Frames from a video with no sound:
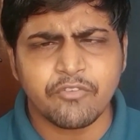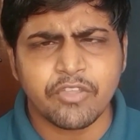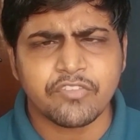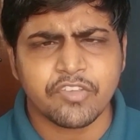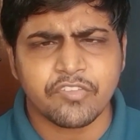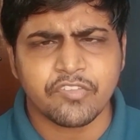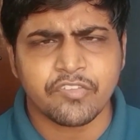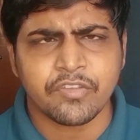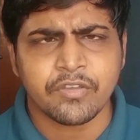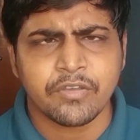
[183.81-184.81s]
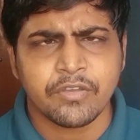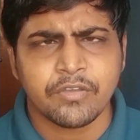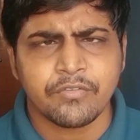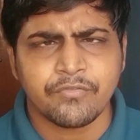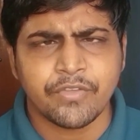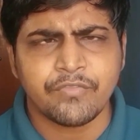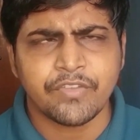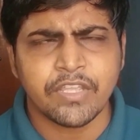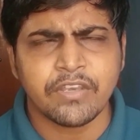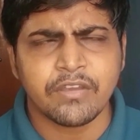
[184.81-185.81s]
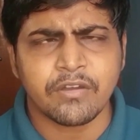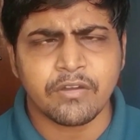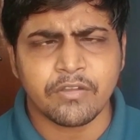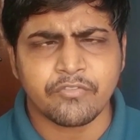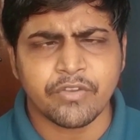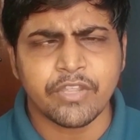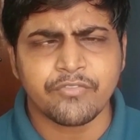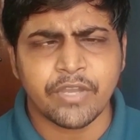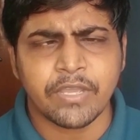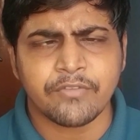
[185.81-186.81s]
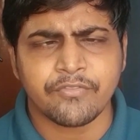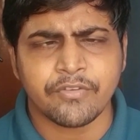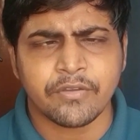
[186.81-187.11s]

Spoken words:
reaches 15 or 25